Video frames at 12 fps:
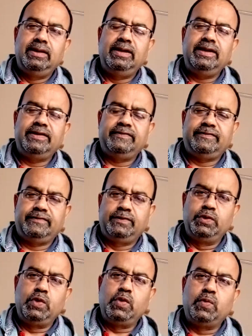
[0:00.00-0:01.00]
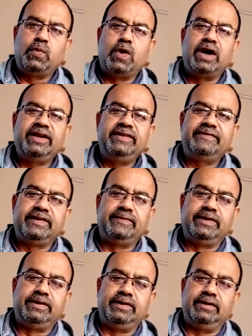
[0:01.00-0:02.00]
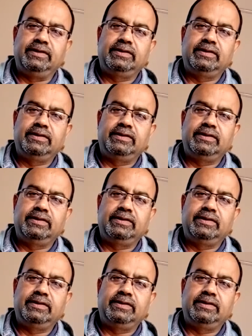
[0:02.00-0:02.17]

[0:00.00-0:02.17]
Let us know what is CBT